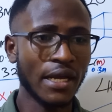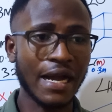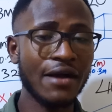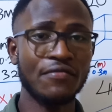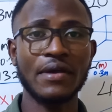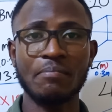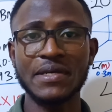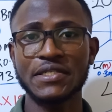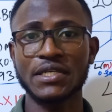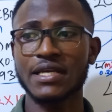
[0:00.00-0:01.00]
have a
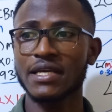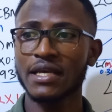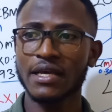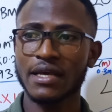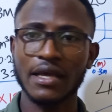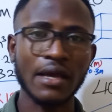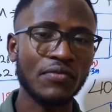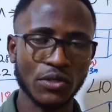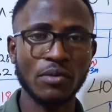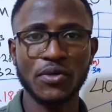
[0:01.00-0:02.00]
basic
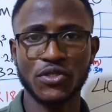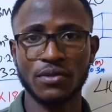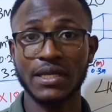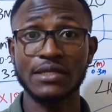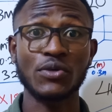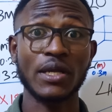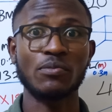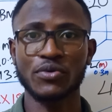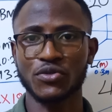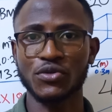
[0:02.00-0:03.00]
valuable skill that you
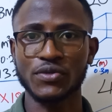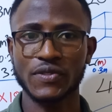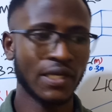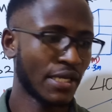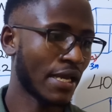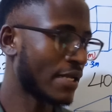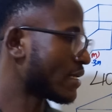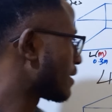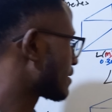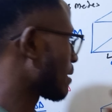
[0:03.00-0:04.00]
can put to use.
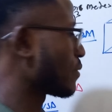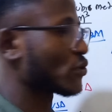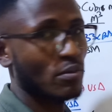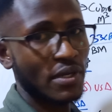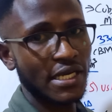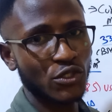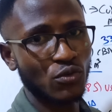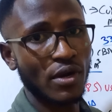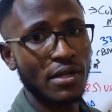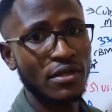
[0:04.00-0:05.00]
And this happens to be
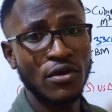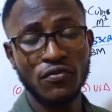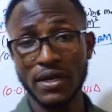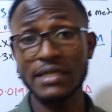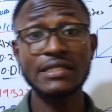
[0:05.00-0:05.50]
just one. For any